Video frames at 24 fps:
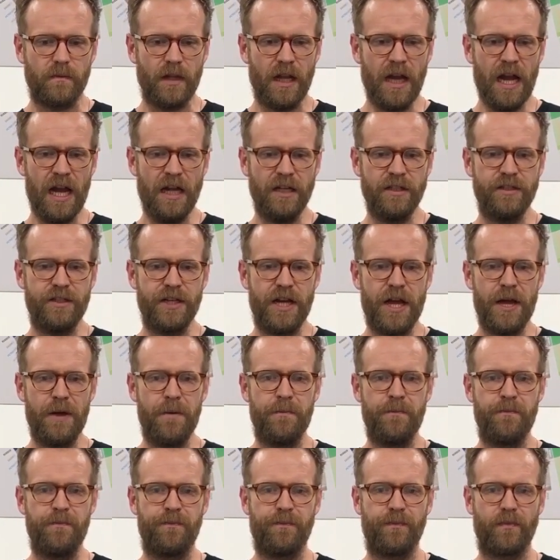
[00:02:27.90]

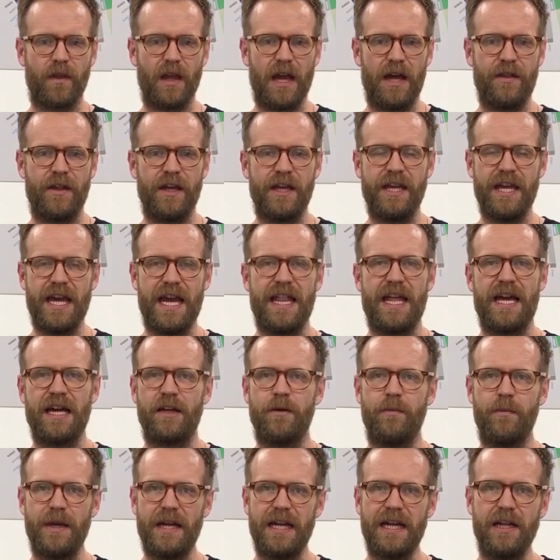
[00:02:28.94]
And I think, yeah, that
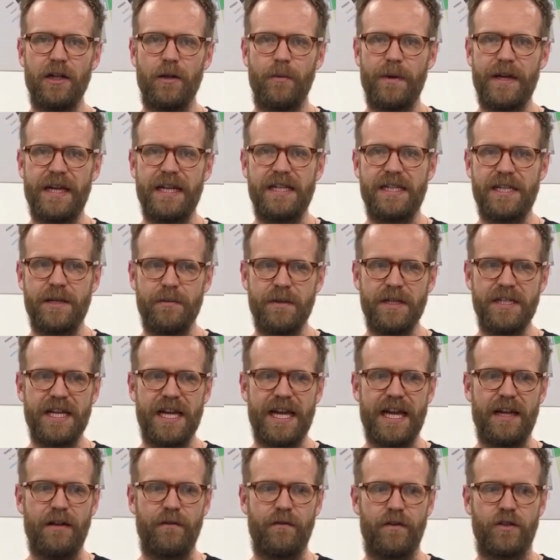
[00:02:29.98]
can be a little bit
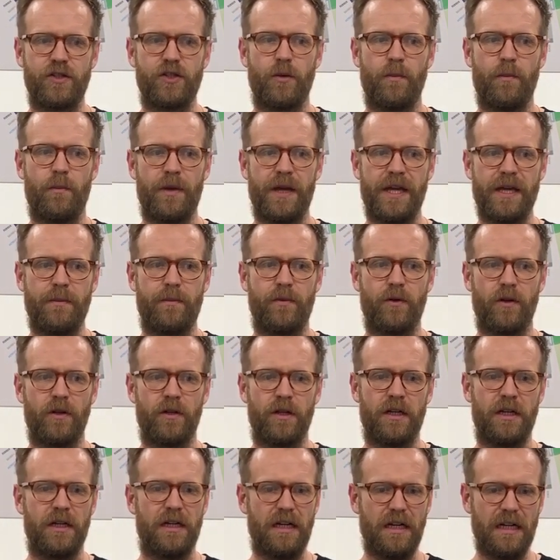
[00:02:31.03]
intimidating for some
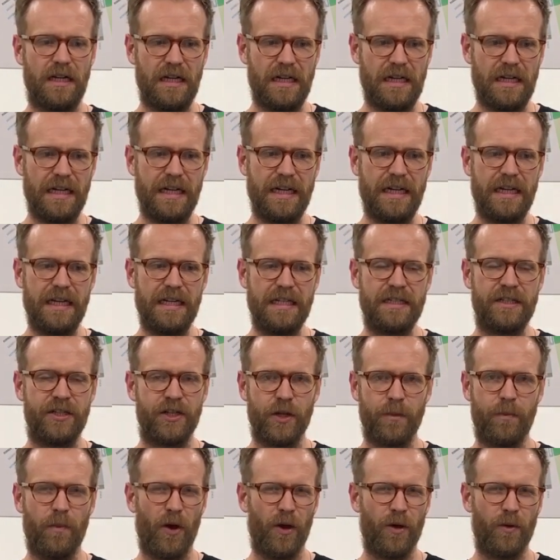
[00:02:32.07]
people, to the
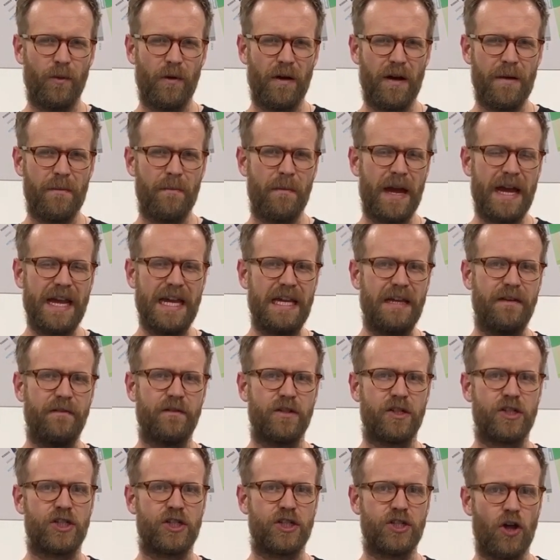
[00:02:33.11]
point where it might
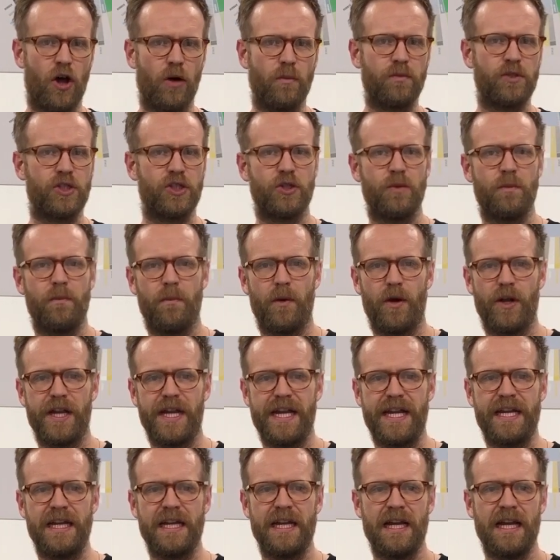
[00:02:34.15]
even stop
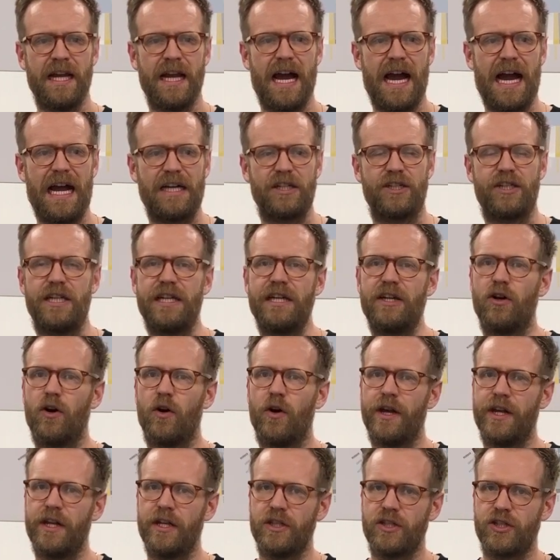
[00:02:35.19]
somebody actually
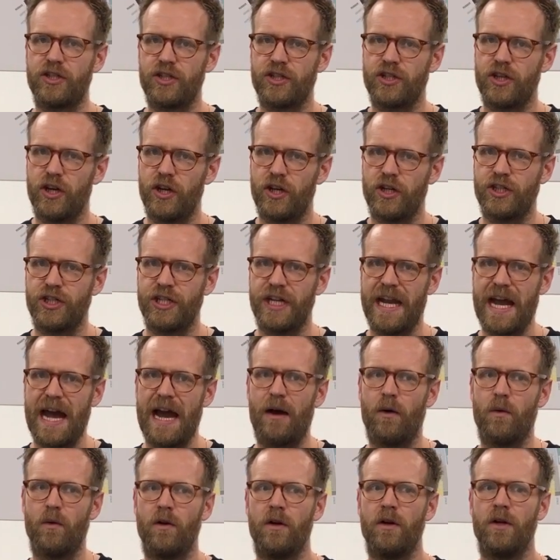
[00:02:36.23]
going and searching
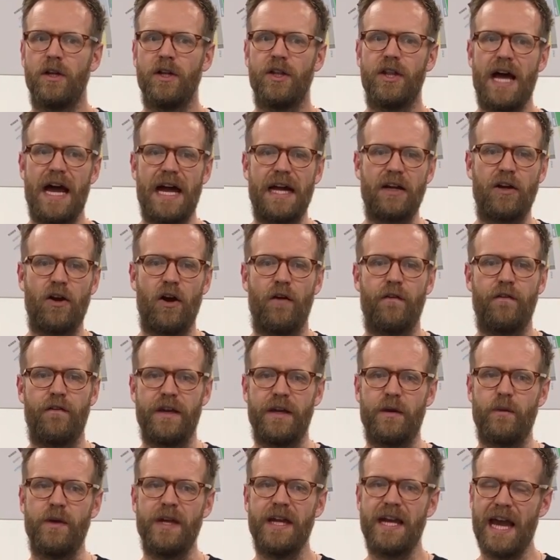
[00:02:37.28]
out that coffee.
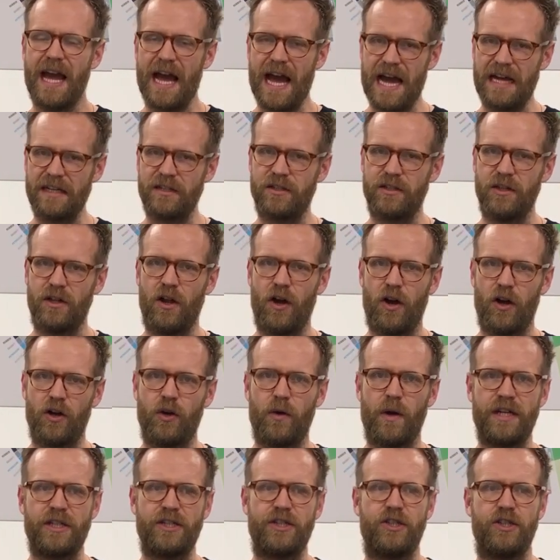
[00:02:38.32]
We get asked a lot of
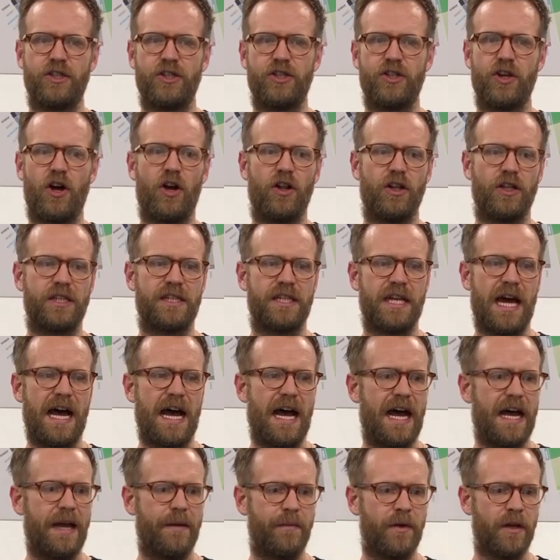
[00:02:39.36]
questions all the
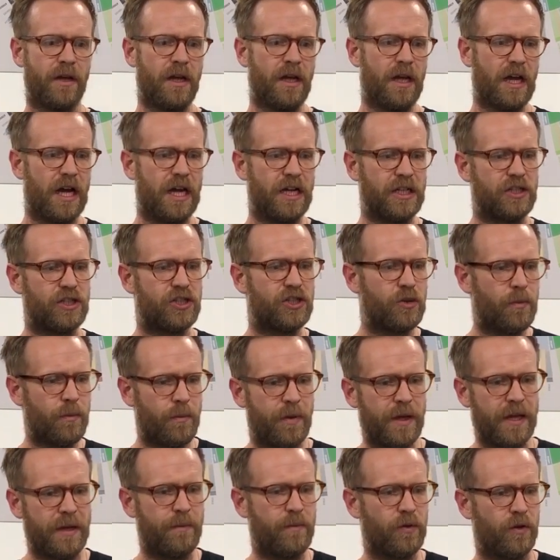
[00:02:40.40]
time, and some
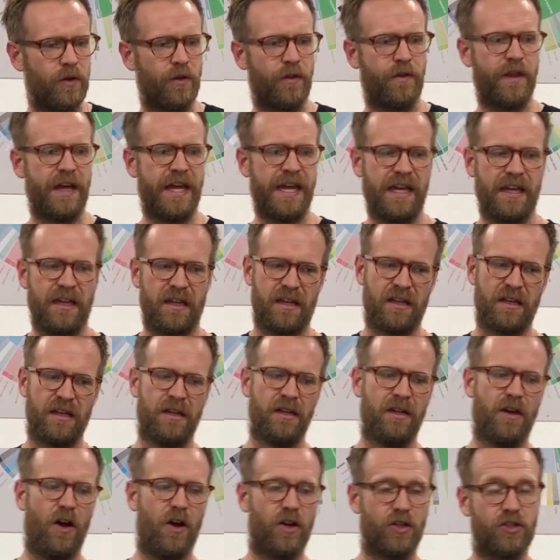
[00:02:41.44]
people think,
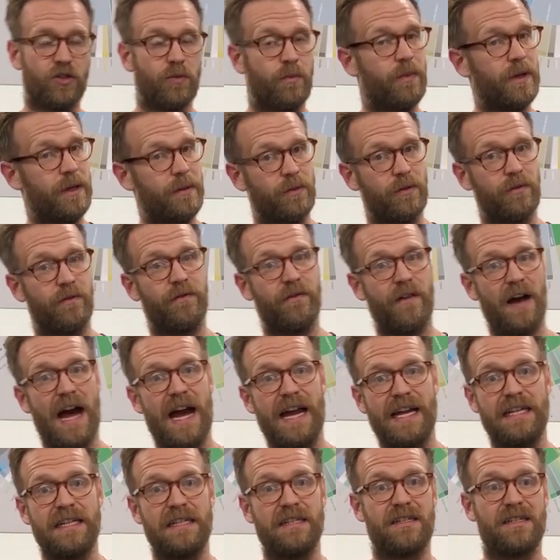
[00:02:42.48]
or some people
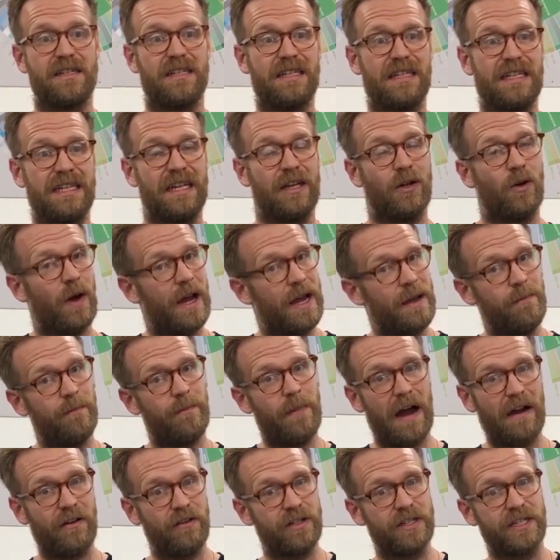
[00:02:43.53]
find it quite
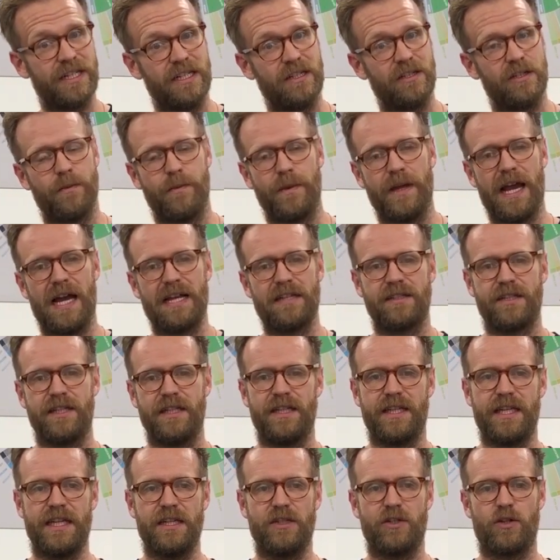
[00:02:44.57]
embarrassing to be asking
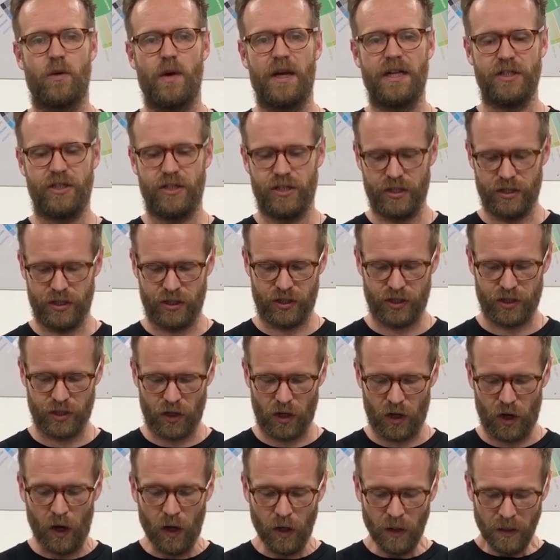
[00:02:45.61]
these questions.
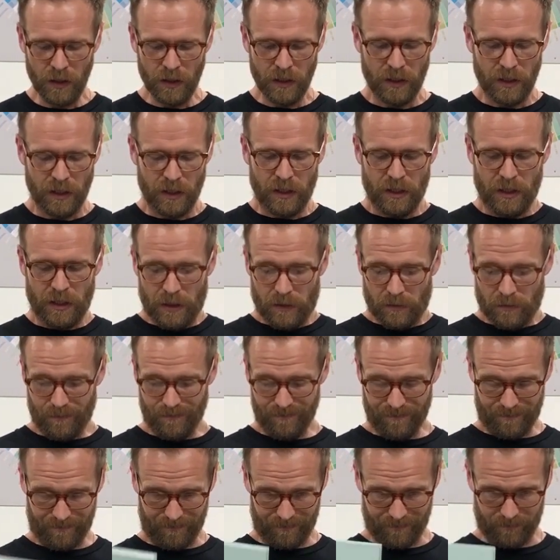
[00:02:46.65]
So
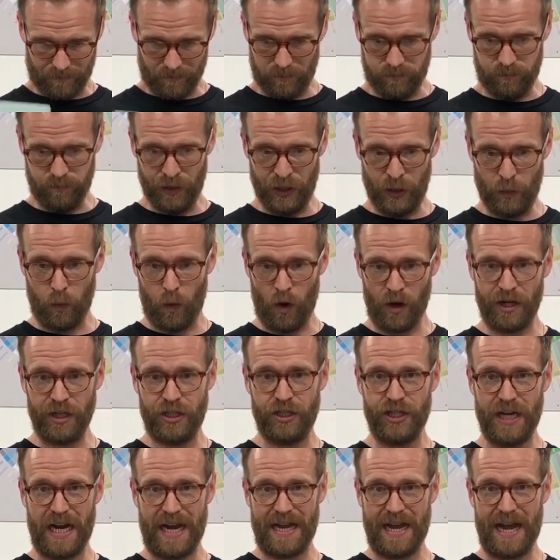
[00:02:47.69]
you want
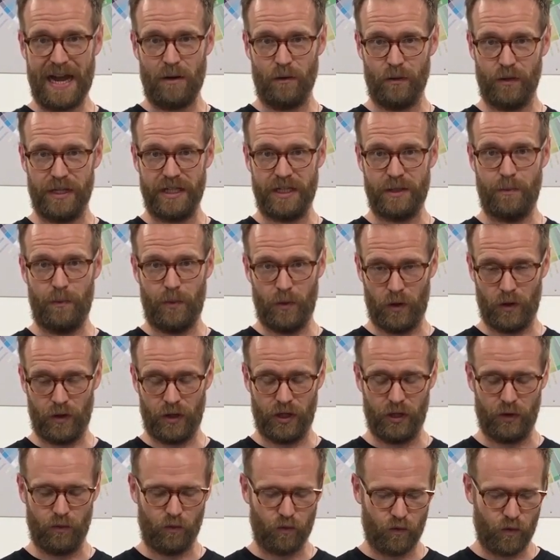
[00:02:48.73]
to check out this book.
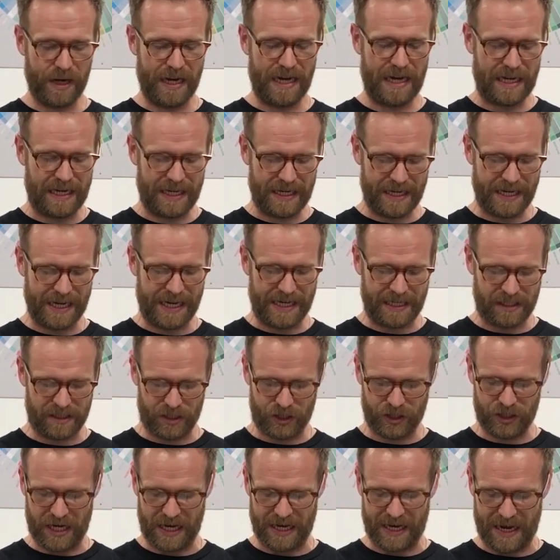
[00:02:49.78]
You really need to
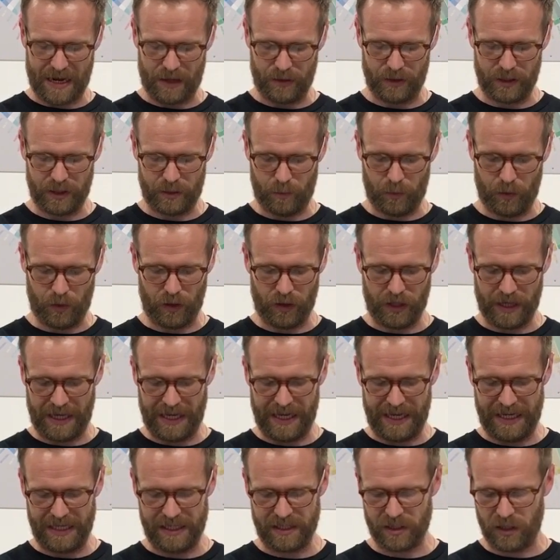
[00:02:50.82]
check out this book. It
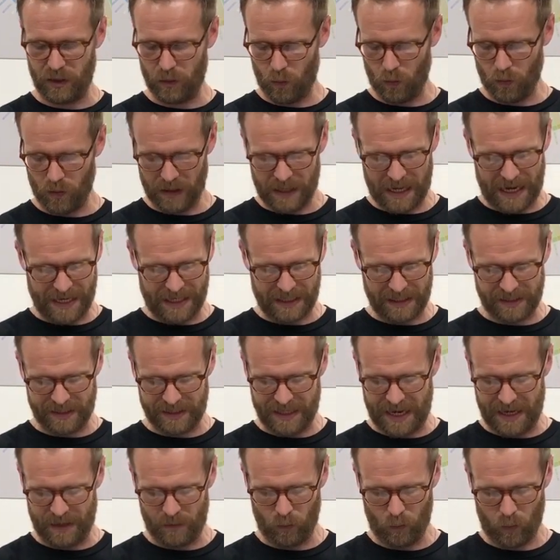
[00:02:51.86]
is, like I
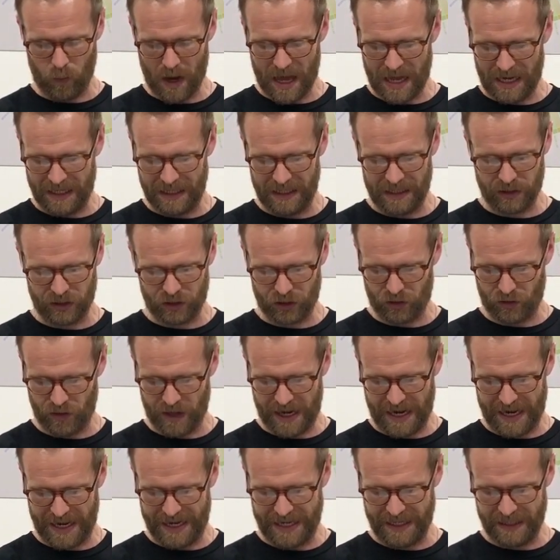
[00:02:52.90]
said, well
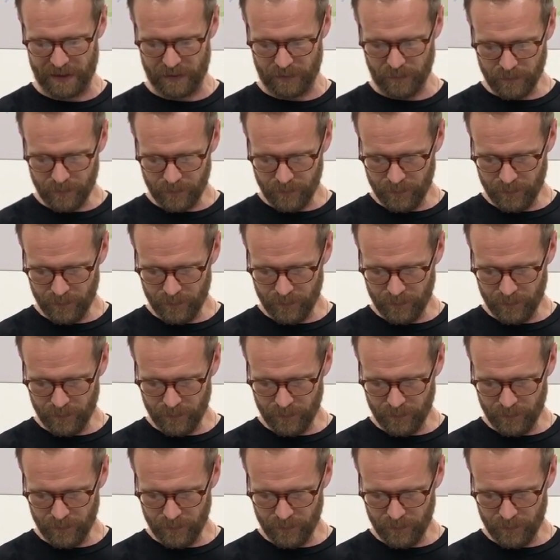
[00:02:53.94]
illustrated.